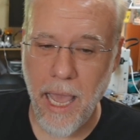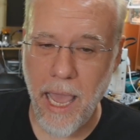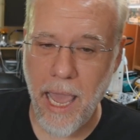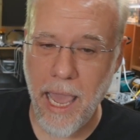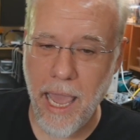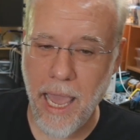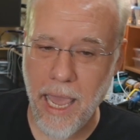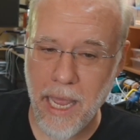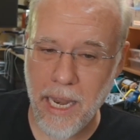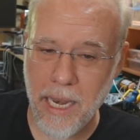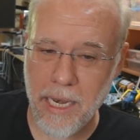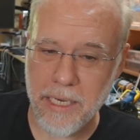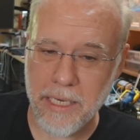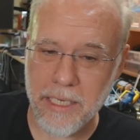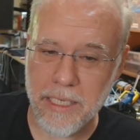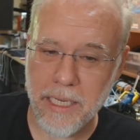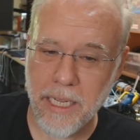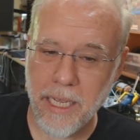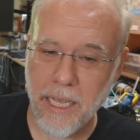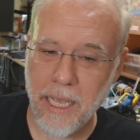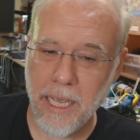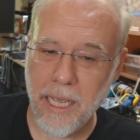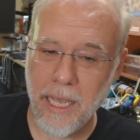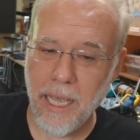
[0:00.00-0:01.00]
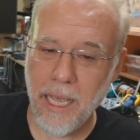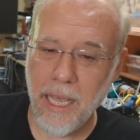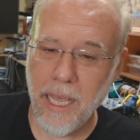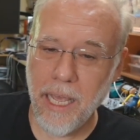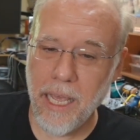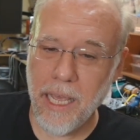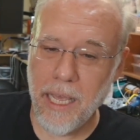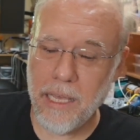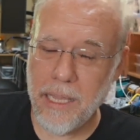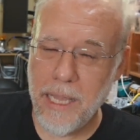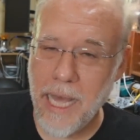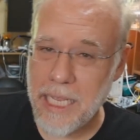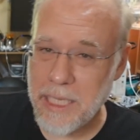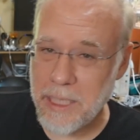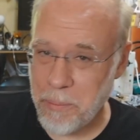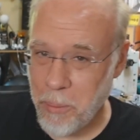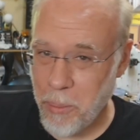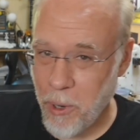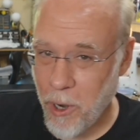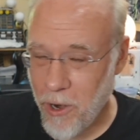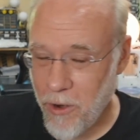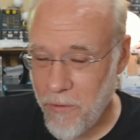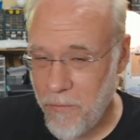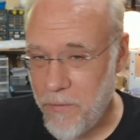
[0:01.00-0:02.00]
And that's
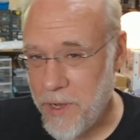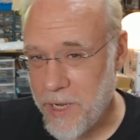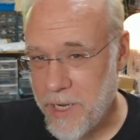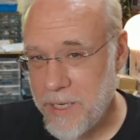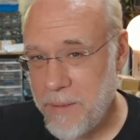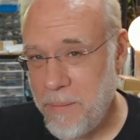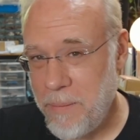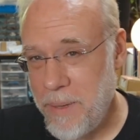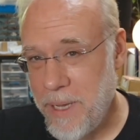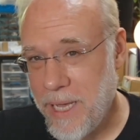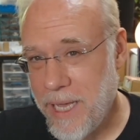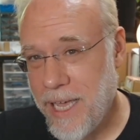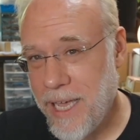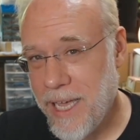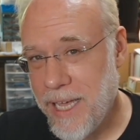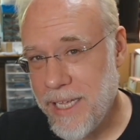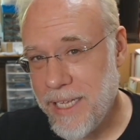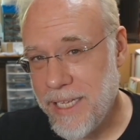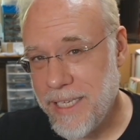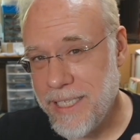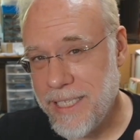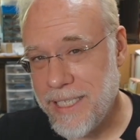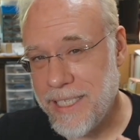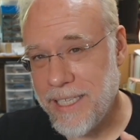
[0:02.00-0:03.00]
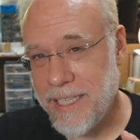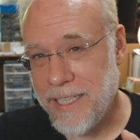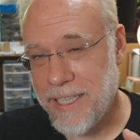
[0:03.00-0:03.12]
perfect because